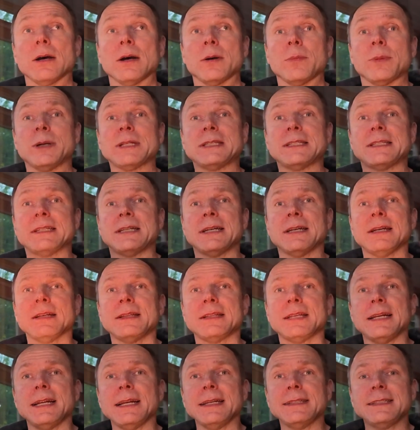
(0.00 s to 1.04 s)
But
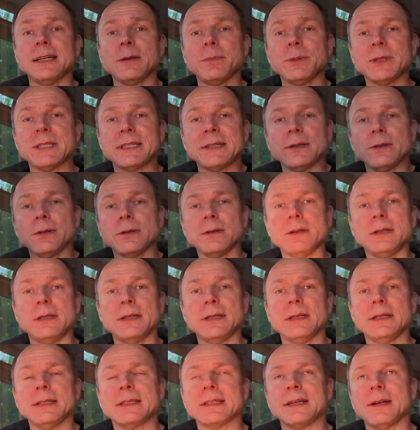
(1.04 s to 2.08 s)
today's episode
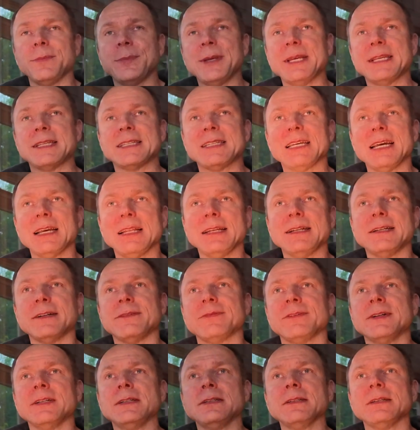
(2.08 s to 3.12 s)
is going to be slightly
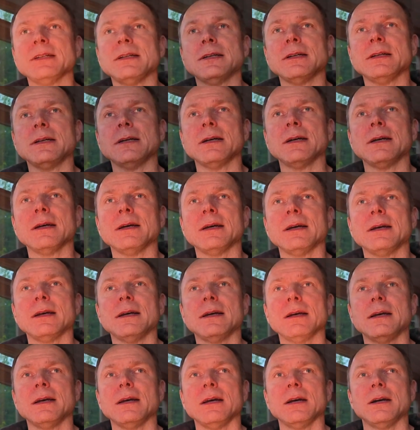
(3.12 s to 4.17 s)
different.
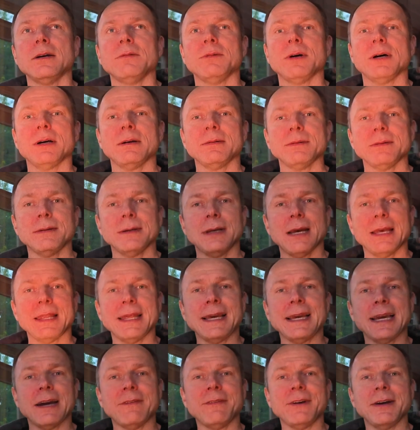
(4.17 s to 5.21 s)
Well, I
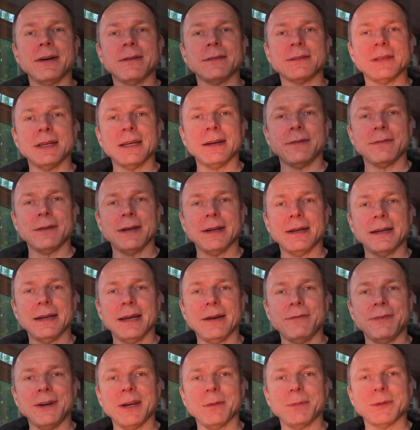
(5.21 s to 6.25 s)
think every
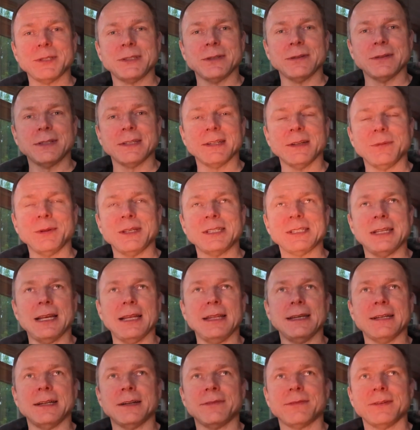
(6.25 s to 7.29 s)
episode is going to be
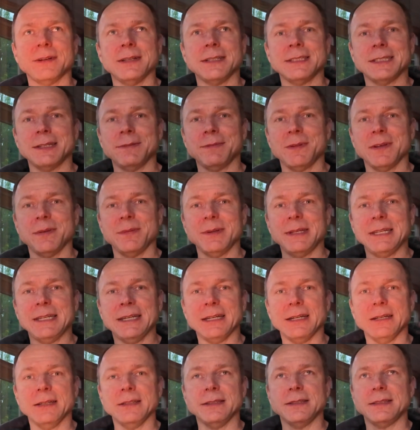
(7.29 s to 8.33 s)
slightly different simply
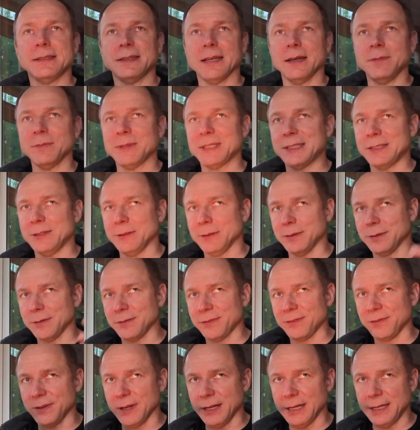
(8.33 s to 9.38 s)
because I'm still
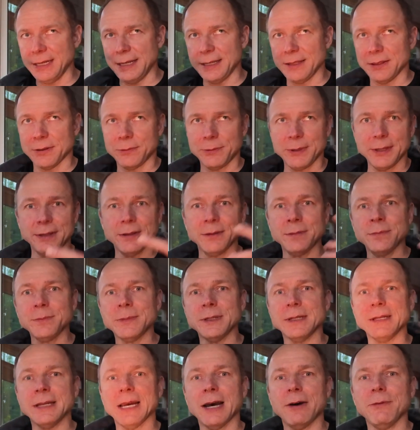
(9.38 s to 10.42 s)
finding the rhythm
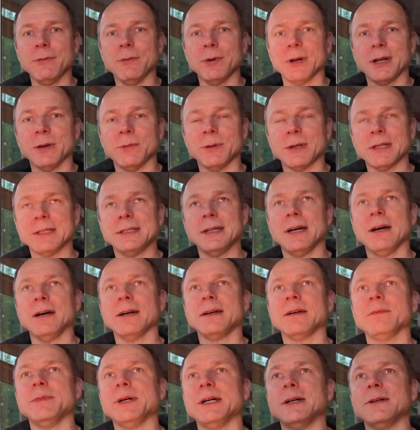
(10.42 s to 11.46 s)
and what I want to
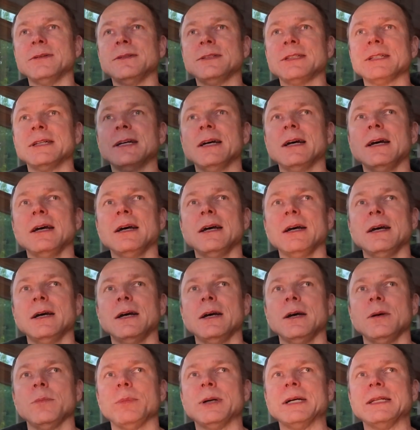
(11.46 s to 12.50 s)
talk about.
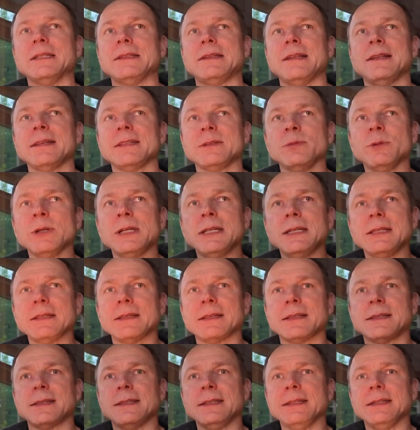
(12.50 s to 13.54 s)
But this one
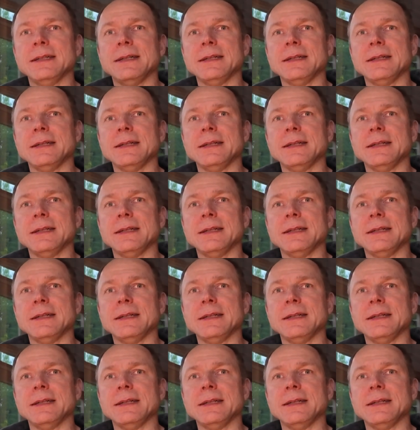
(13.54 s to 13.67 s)
is